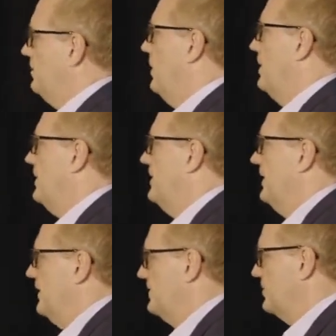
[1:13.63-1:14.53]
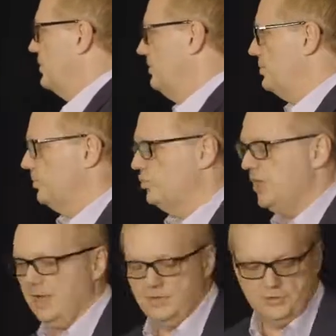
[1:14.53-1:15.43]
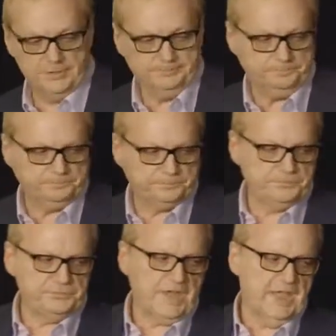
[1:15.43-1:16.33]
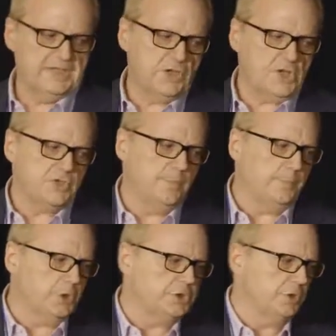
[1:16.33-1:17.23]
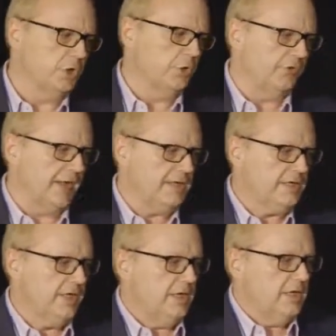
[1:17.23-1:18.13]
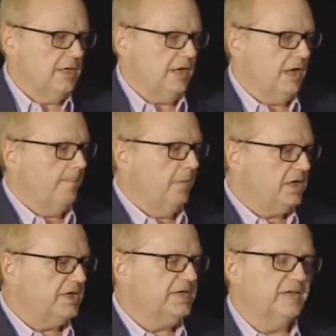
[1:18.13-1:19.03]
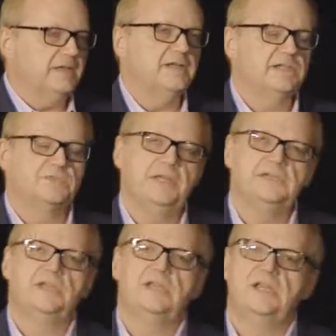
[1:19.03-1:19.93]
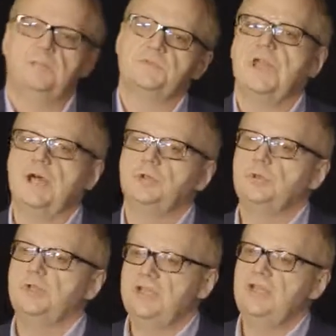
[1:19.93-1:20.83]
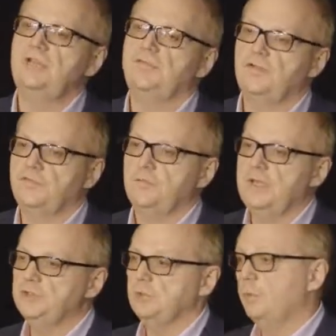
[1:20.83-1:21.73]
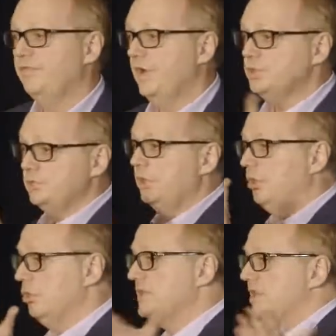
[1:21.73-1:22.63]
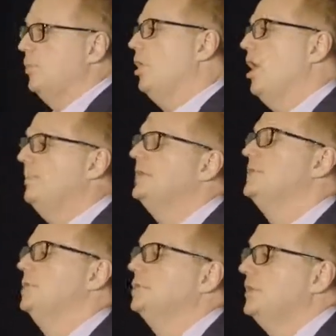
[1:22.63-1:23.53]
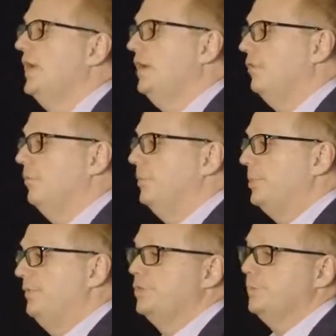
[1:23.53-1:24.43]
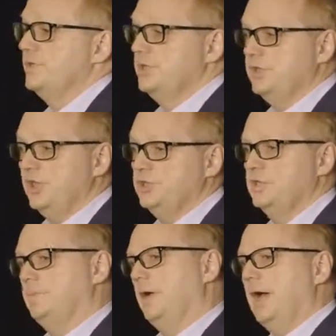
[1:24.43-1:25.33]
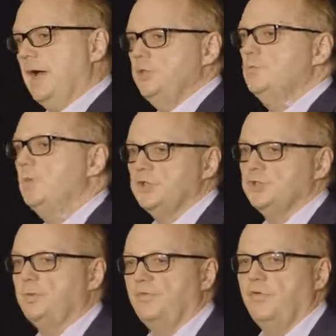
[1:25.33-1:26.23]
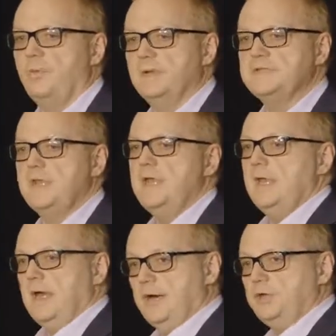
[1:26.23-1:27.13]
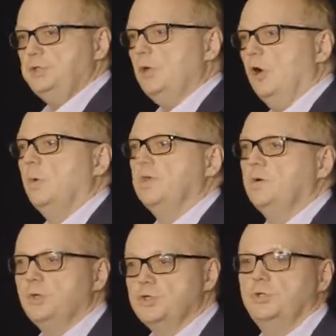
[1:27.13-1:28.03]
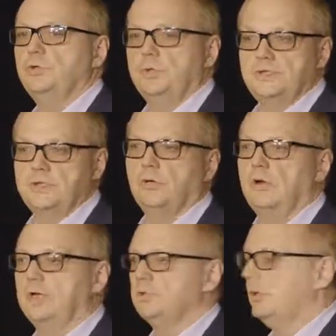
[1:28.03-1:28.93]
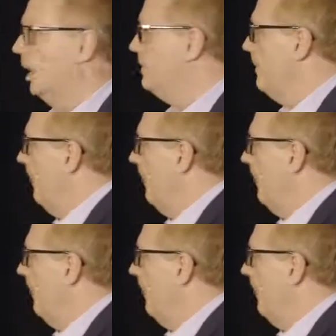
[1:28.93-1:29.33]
marketing analytics can be so challenging, it's also important to know that uh, marketing analytics basically comes down to a need for information. We've actually heard some comments here today from the previous presentations about how you measure performance. How do you know whether what you're doing is correct or not?